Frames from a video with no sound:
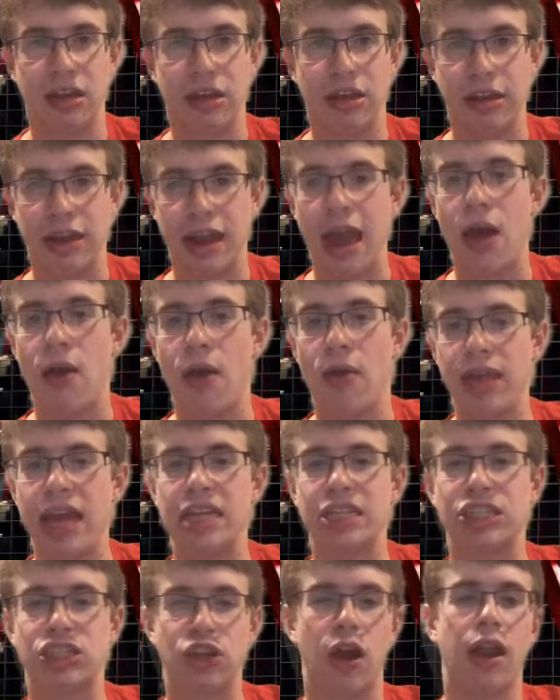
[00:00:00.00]
Now,
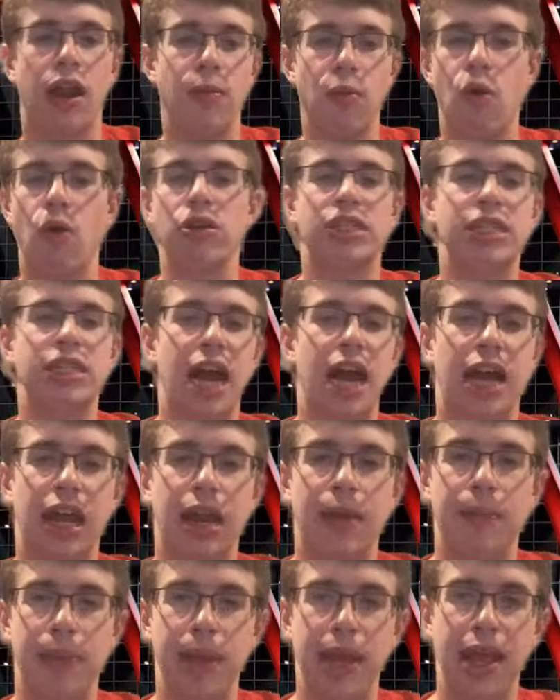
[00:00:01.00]
yes, Charlie Morton's not
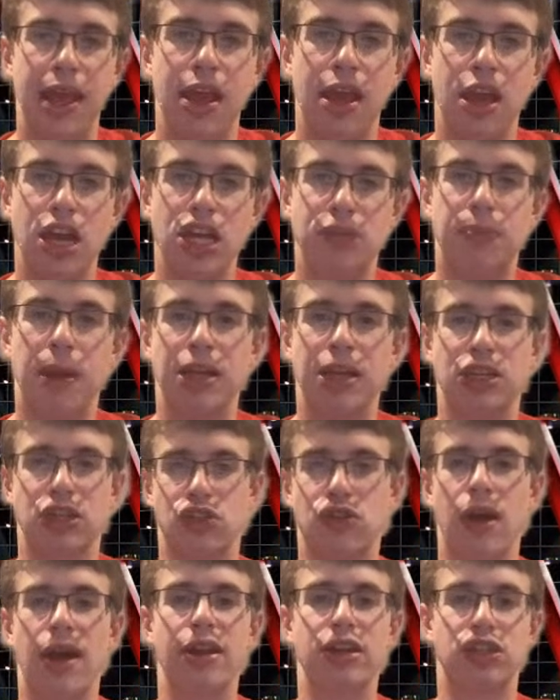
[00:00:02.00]
going to be Spencer
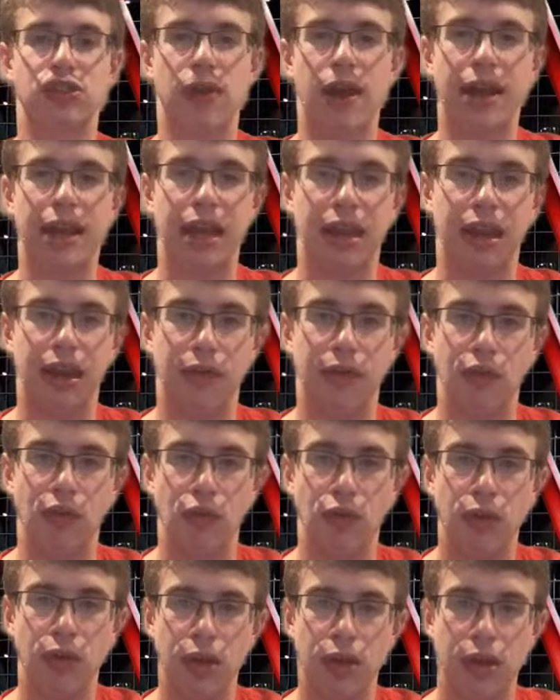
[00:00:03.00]
Strider strikeout level,
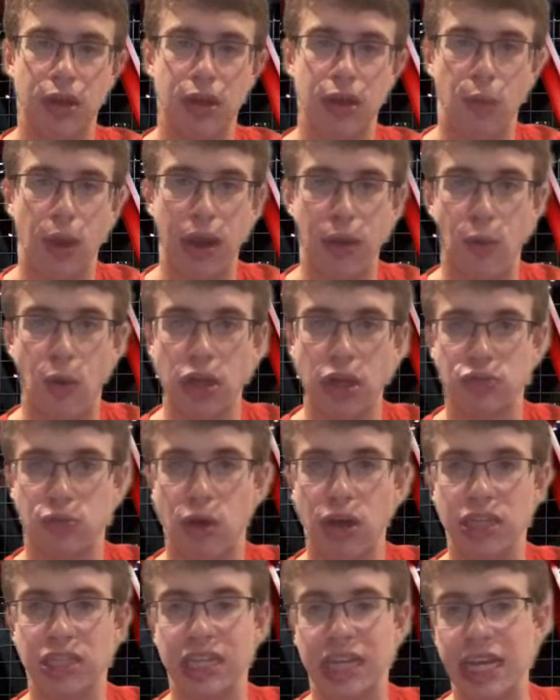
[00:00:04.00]
what he once
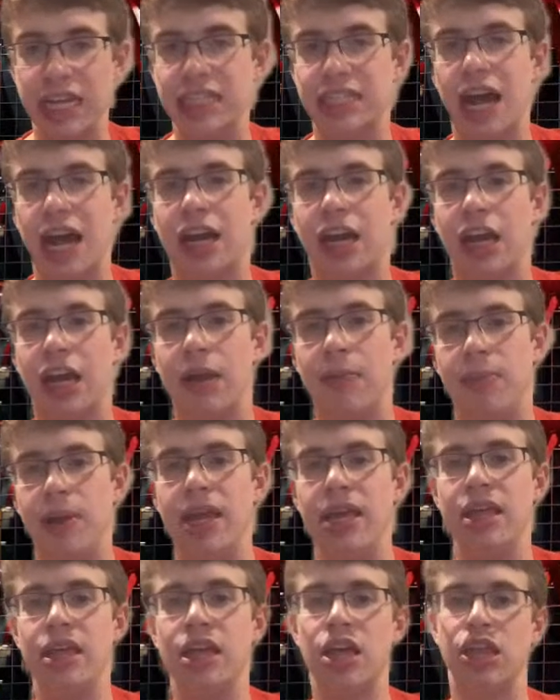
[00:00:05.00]
was. He's not going to
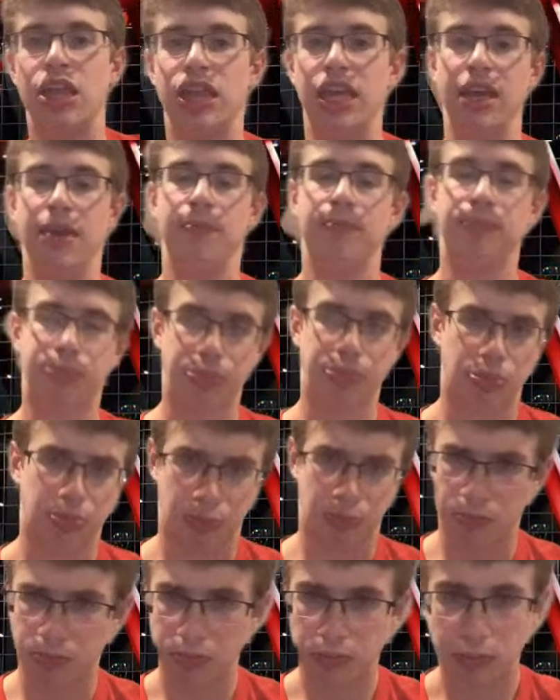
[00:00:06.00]
be the,
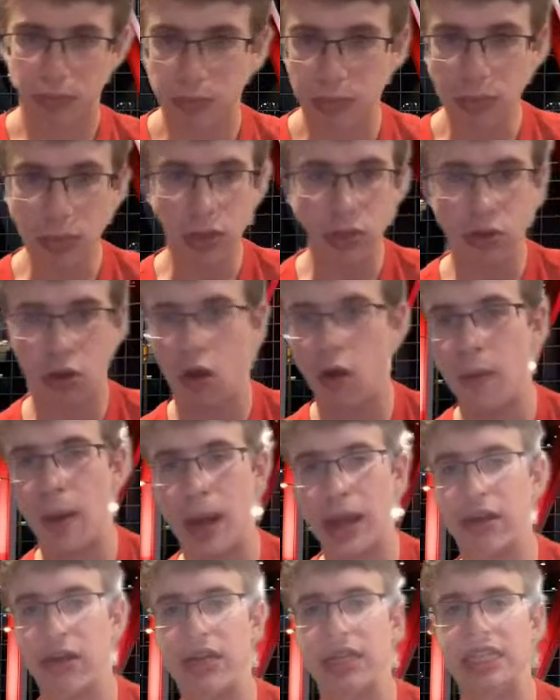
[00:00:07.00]
oh my
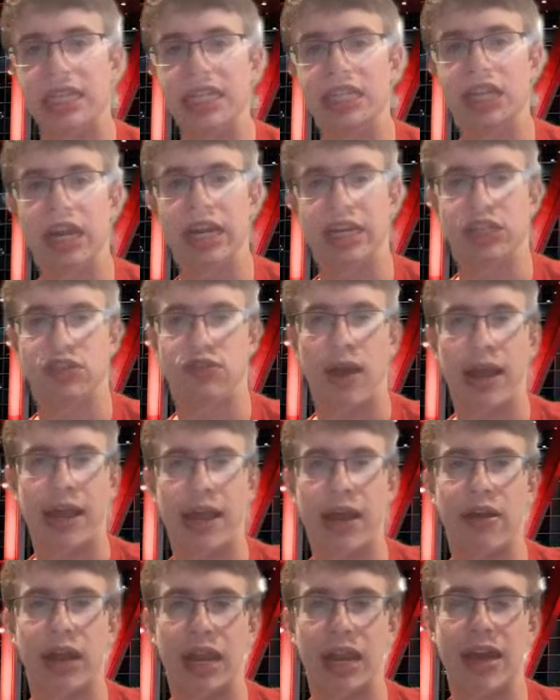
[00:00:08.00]
goodness, he's going to strike
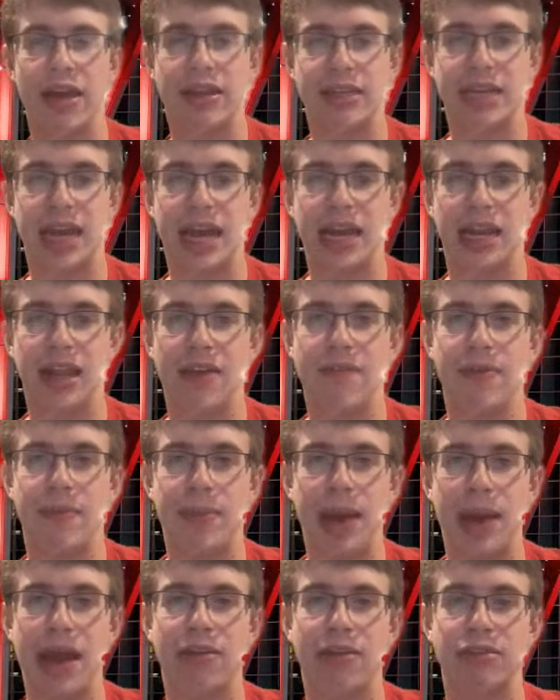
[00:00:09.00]
out 10, 11
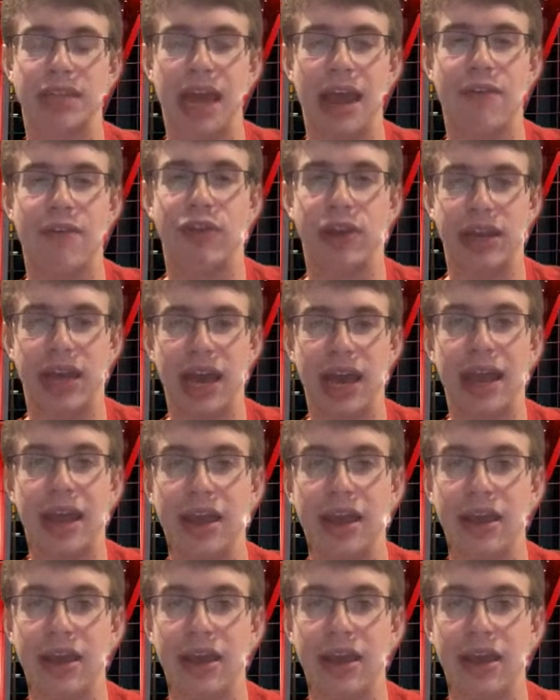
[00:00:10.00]
batters every day.